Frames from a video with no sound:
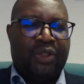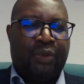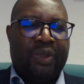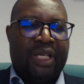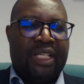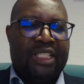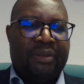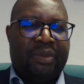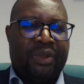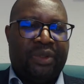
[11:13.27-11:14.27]
To be
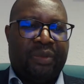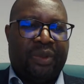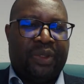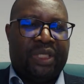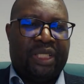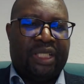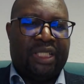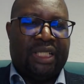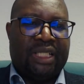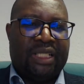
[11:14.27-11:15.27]
eligible to be
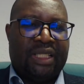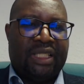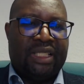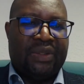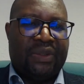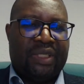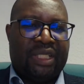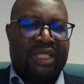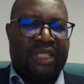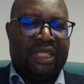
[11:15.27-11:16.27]
considered under this
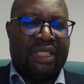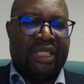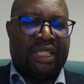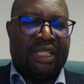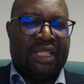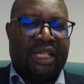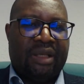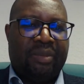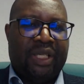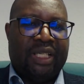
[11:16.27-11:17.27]
concession, an
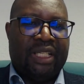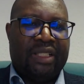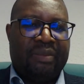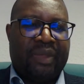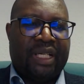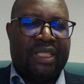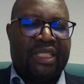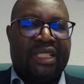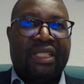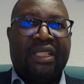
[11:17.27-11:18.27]
applicant
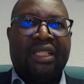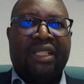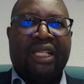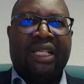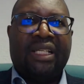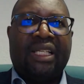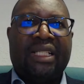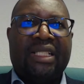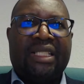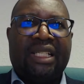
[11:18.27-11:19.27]
must, and
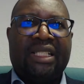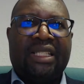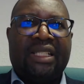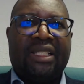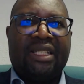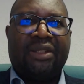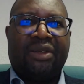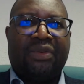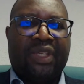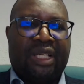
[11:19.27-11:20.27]
that is at the date
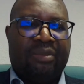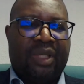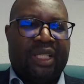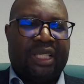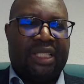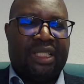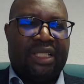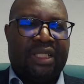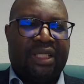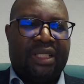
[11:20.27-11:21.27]
of the
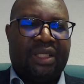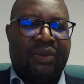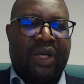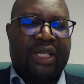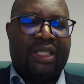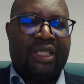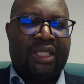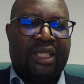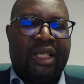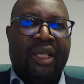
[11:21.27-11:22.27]
application, one,
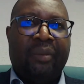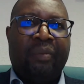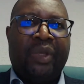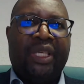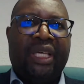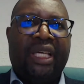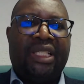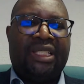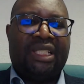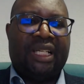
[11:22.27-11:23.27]
be
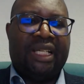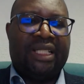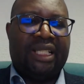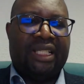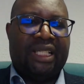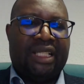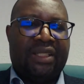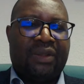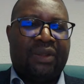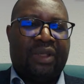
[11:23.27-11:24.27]
aged 18
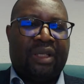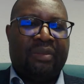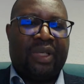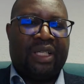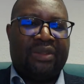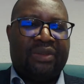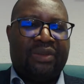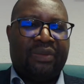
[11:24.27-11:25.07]
years or above